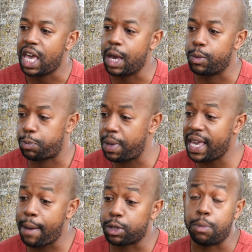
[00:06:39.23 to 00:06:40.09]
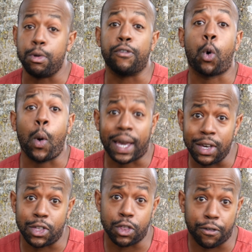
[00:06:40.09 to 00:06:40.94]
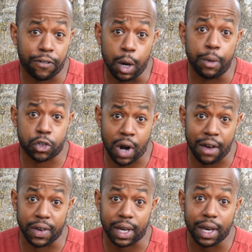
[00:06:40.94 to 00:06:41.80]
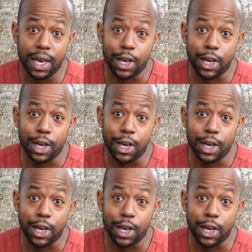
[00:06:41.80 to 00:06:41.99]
it was being able to move quicker than the flow of traffic.